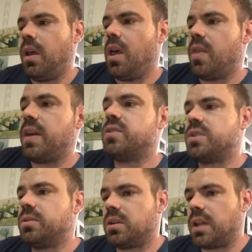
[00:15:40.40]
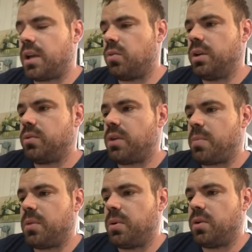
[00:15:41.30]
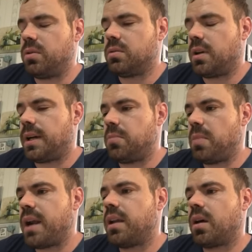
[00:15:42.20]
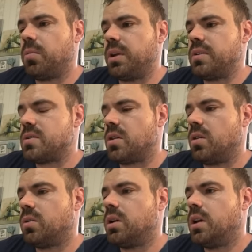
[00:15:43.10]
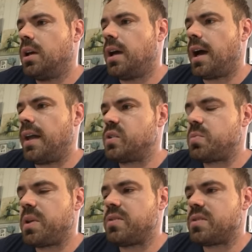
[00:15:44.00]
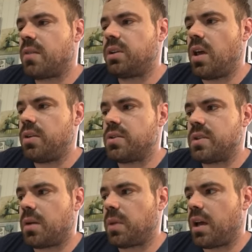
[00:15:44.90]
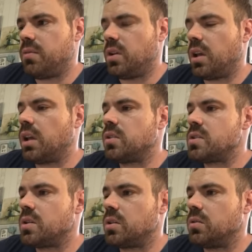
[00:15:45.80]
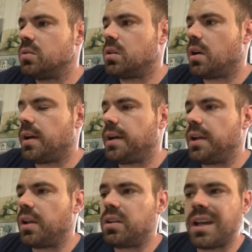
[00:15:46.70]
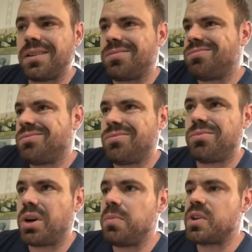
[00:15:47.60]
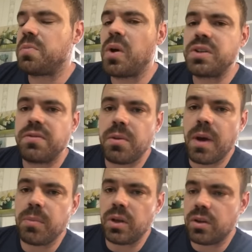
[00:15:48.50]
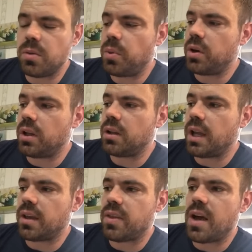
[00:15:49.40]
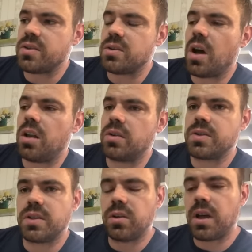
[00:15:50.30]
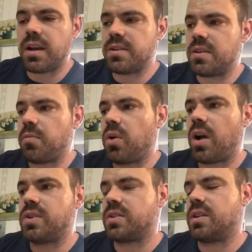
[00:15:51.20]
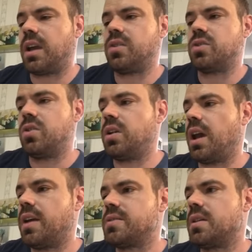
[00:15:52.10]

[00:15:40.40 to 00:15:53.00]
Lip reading: they do look like a really reputable mining company. So there's been several others that I'm kind of looking into. Like pretty much most of them, I'm looking to put in like $1,000 into a lot of these different projects and kind of show you guys